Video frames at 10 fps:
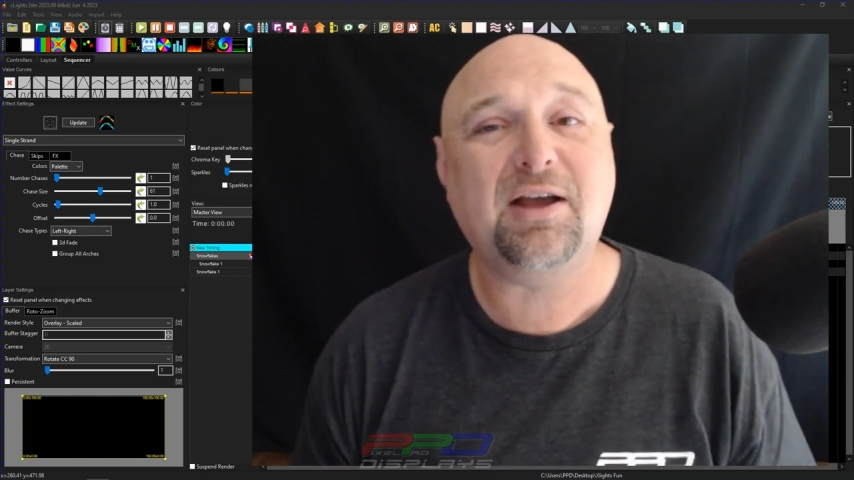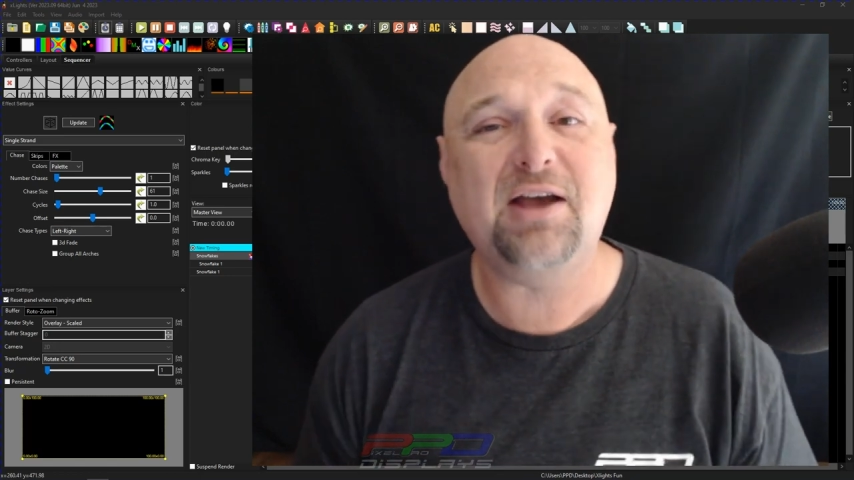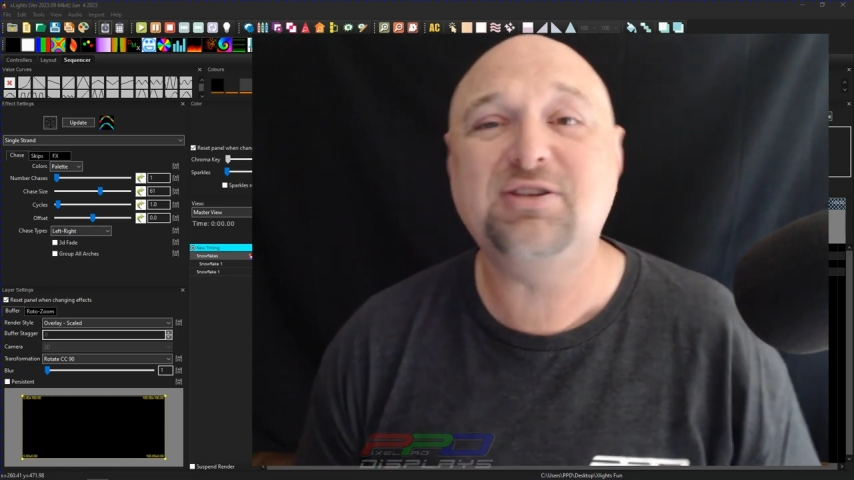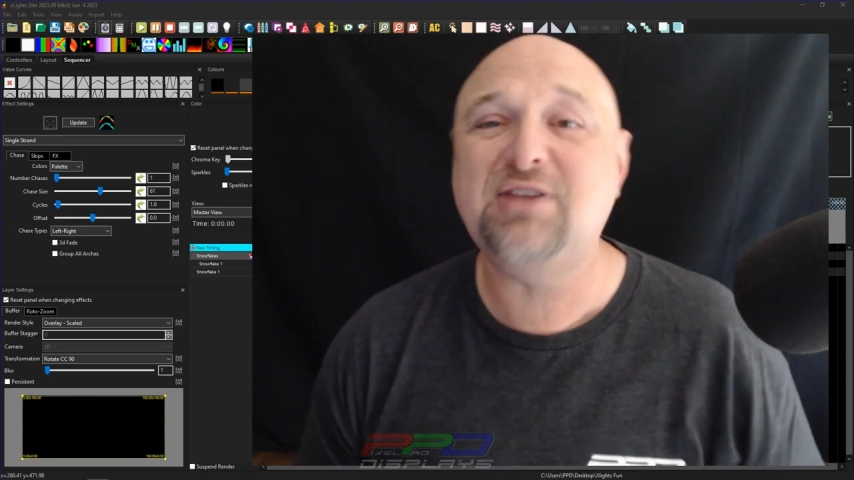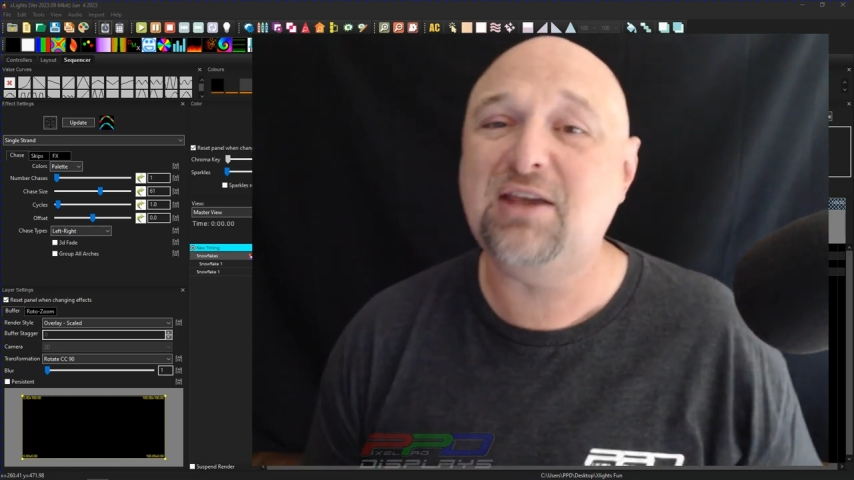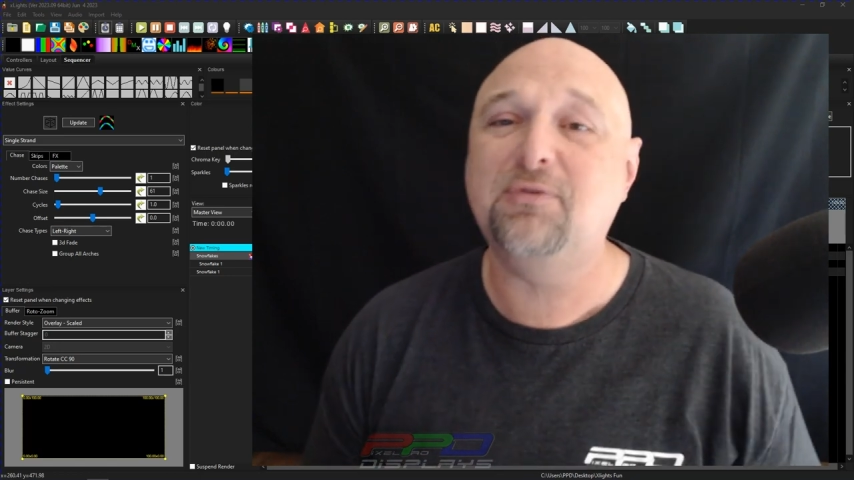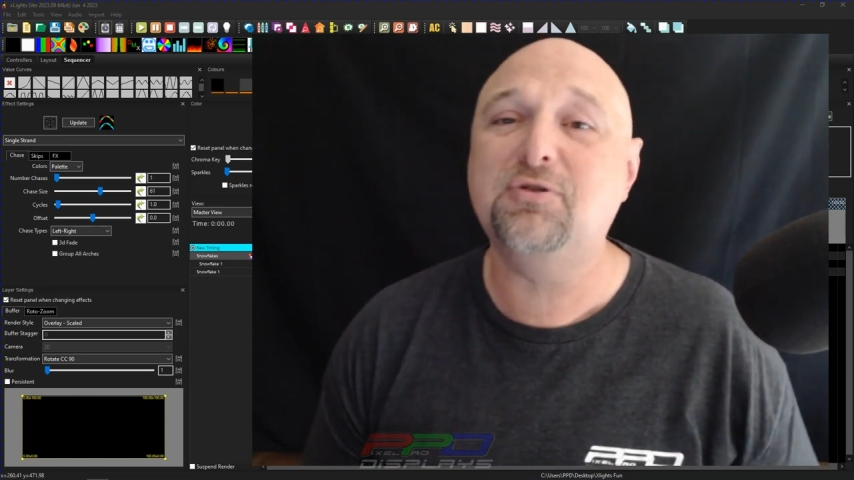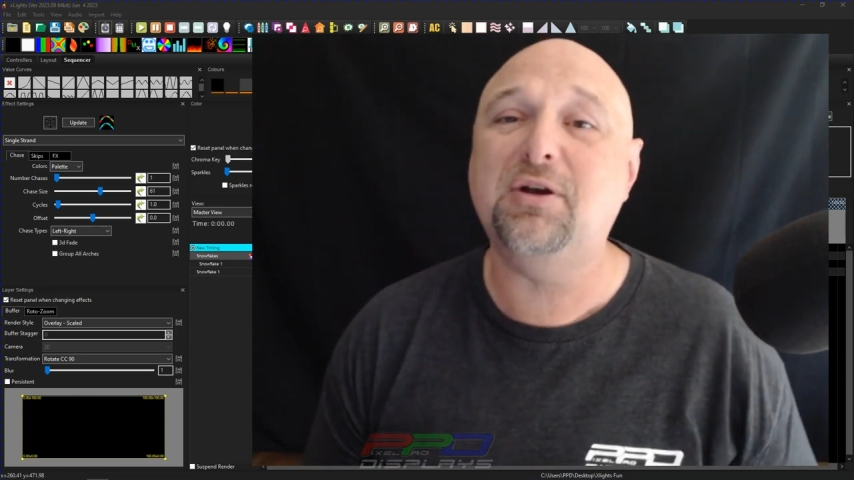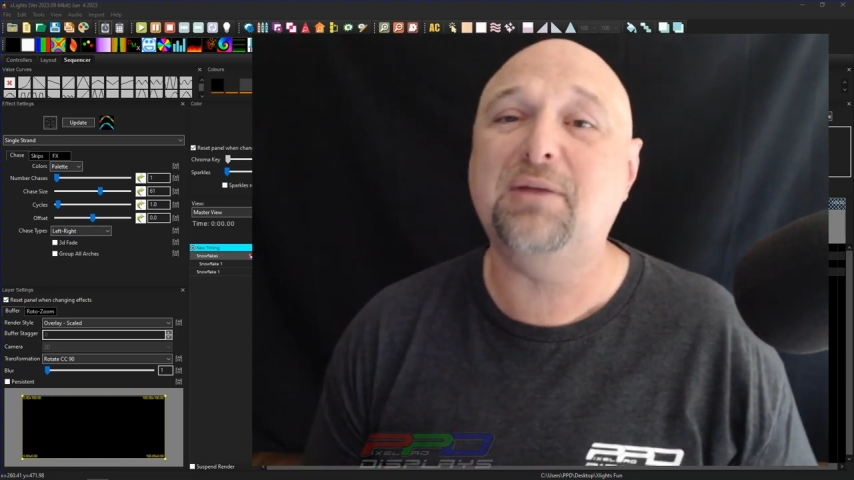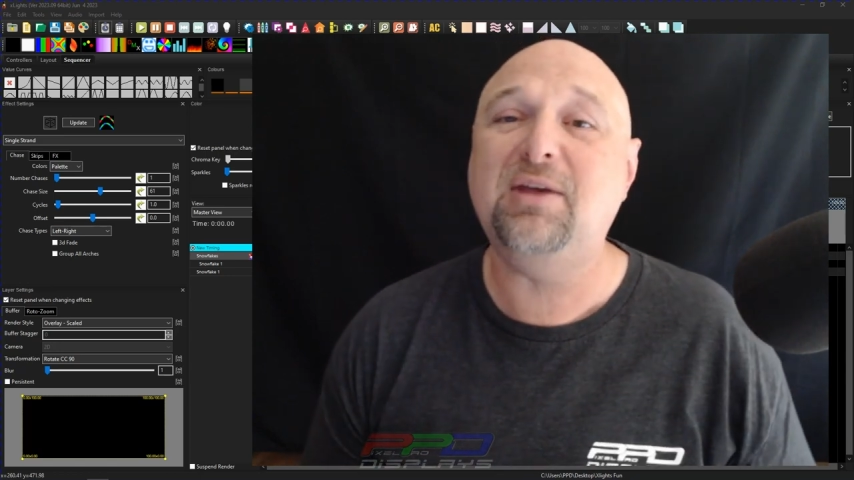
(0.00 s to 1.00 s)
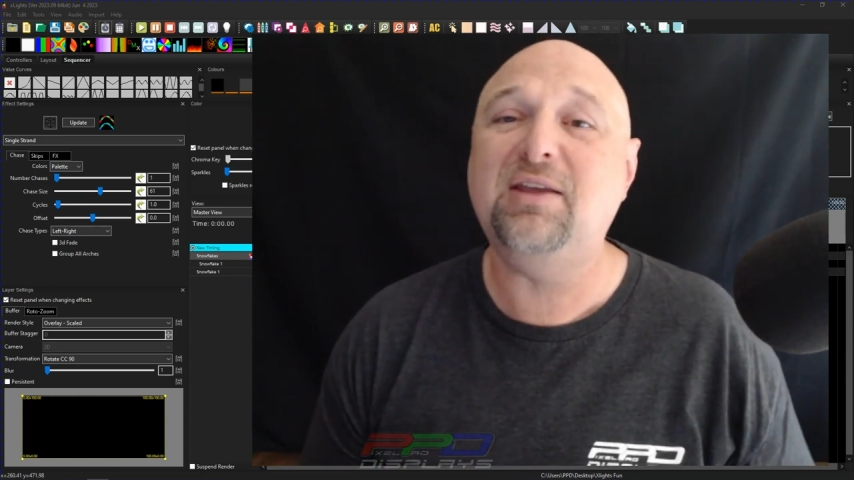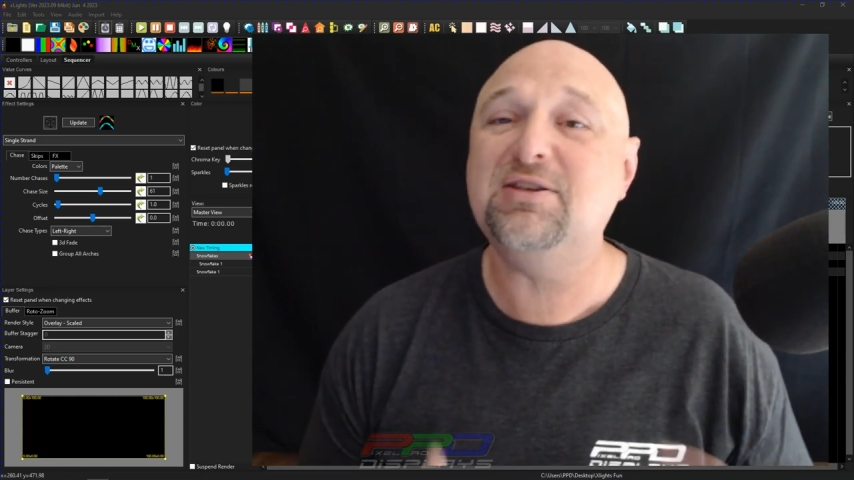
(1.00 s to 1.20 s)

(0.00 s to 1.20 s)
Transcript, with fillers: guys. Thank you for joining me.